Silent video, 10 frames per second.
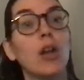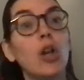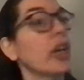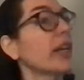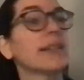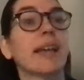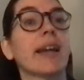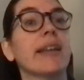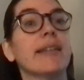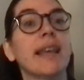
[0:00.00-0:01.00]
look
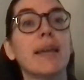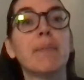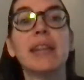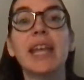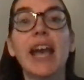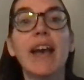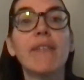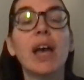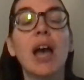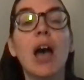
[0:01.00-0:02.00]
exactly the same, but they
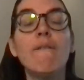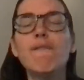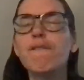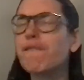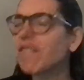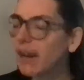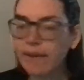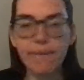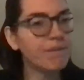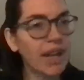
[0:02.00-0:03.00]
have
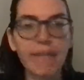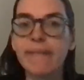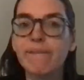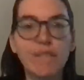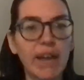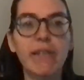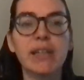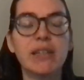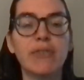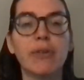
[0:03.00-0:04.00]
very, very, very
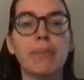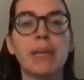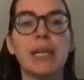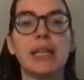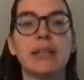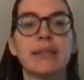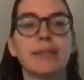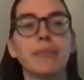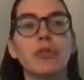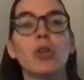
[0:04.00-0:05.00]
different meanings.
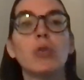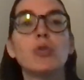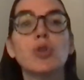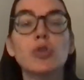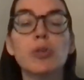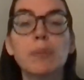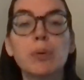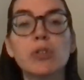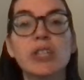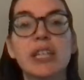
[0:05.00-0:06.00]
So to
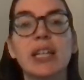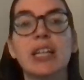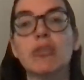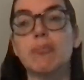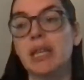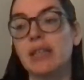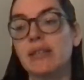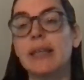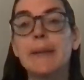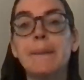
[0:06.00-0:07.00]
support in English
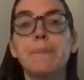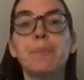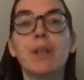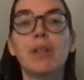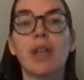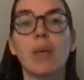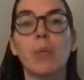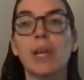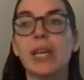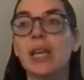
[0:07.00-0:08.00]
means that
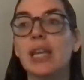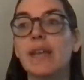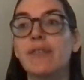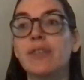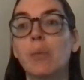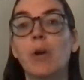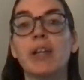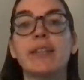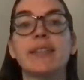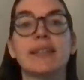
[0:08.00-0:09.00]
we give someone
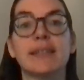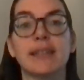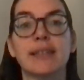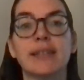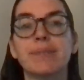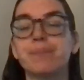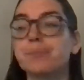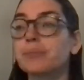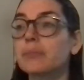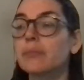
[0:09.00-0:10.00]
assistance.
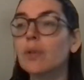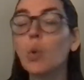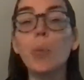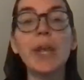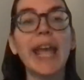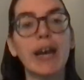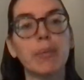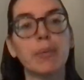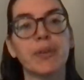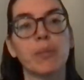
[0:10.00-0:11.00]
We
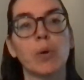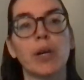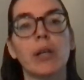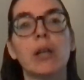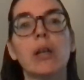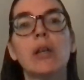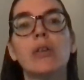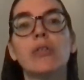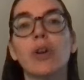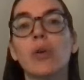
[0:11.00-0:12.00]
help someone.
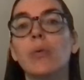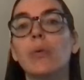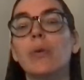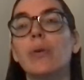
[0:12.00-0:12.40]
So,